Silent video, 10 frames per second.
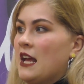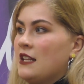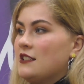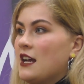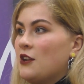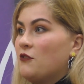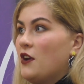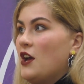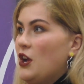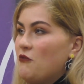and kind of
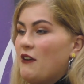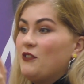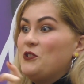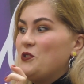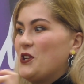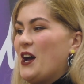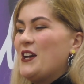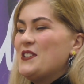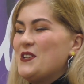revolutionise